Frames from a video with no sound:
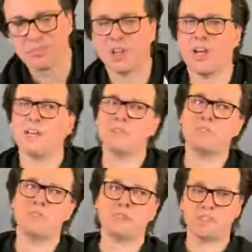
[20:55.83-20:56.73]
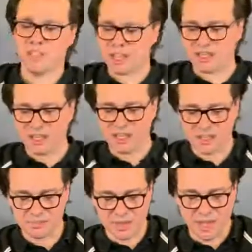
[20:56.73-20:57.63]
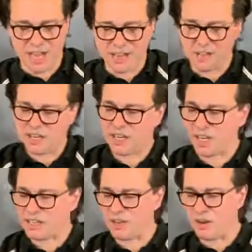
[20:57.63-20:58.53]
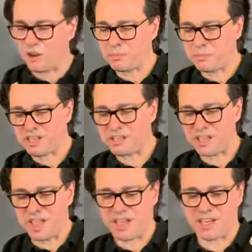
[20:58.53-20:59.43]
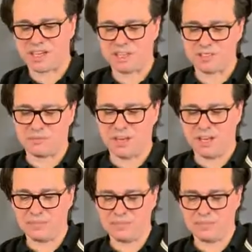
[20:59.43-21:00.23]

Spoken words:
I used this technique at my undercut long Pixie haircut as well.